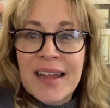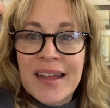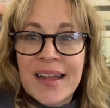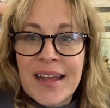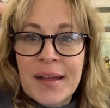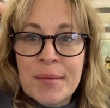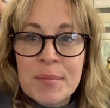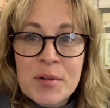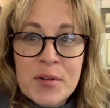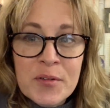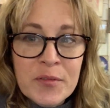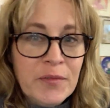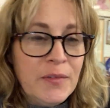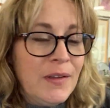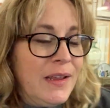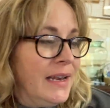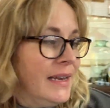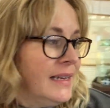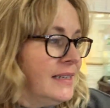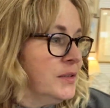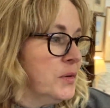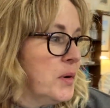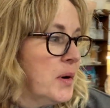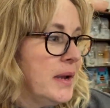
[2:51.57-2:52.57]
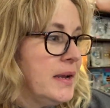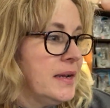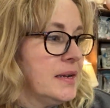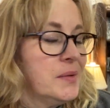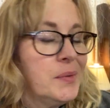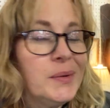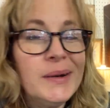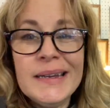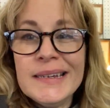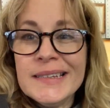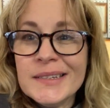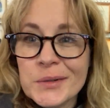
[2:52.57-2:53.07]
I'm not feeling quite,
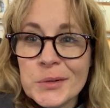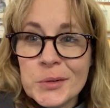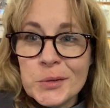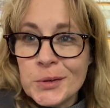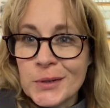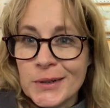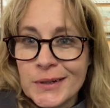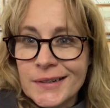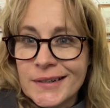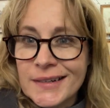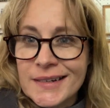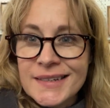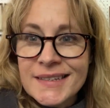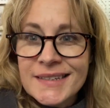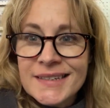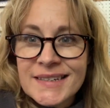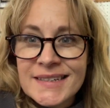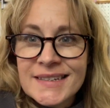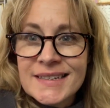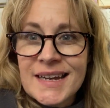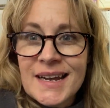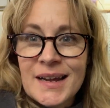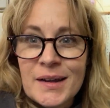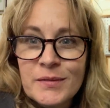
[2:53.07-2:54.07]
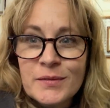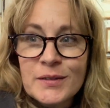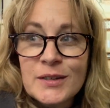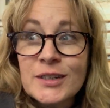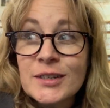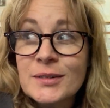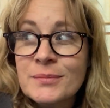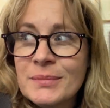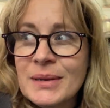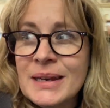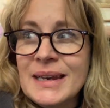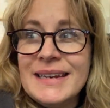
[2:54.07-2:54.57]
quite organised because I haven't
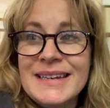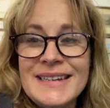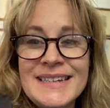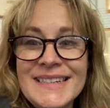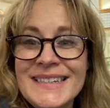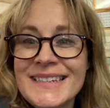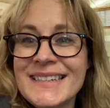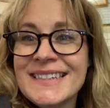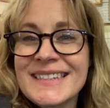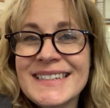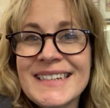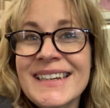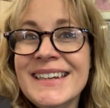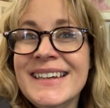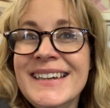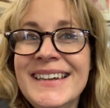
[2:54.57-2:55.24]
done my lists.